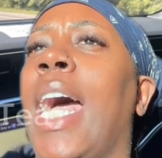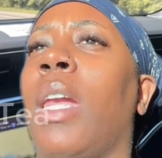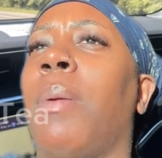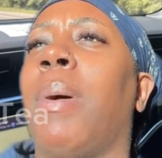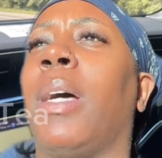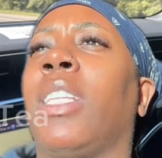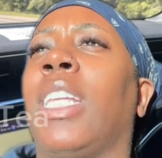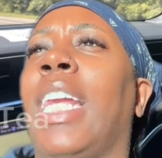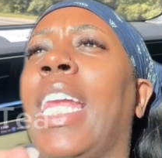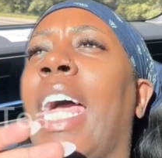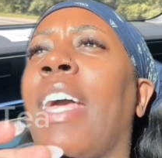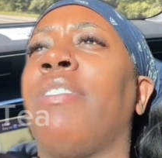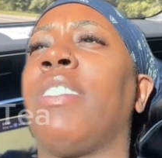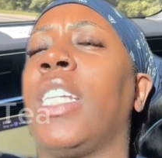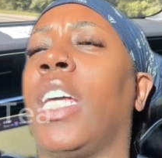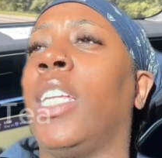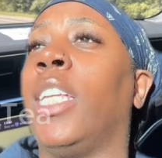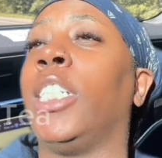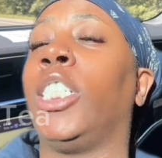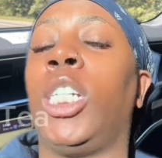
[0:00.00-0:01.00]
about the lifestyle
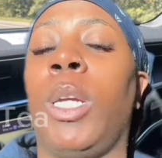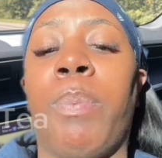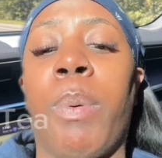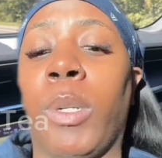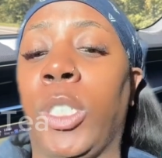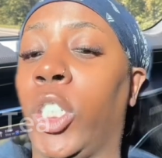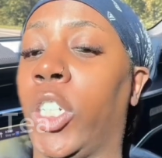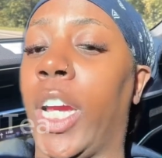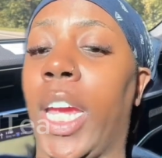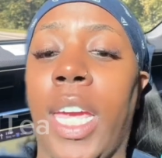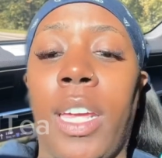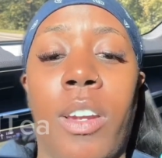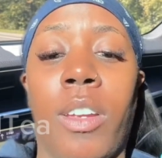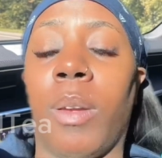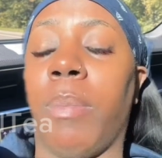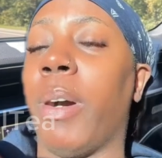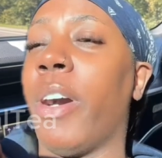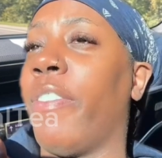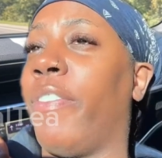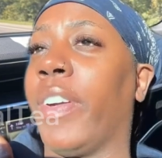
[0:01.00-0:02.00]
that she portraying on the
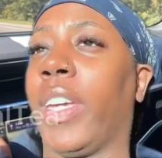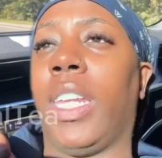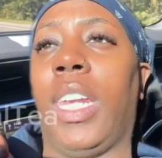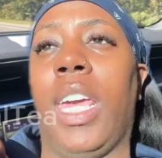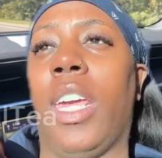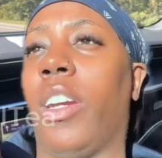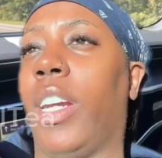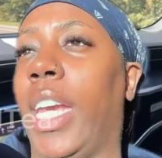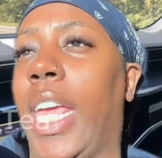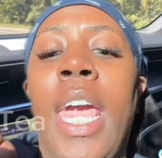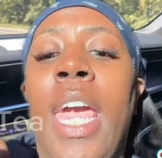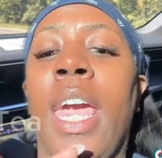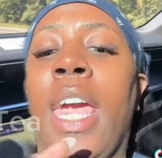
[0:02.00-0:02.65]
motherfucking internet.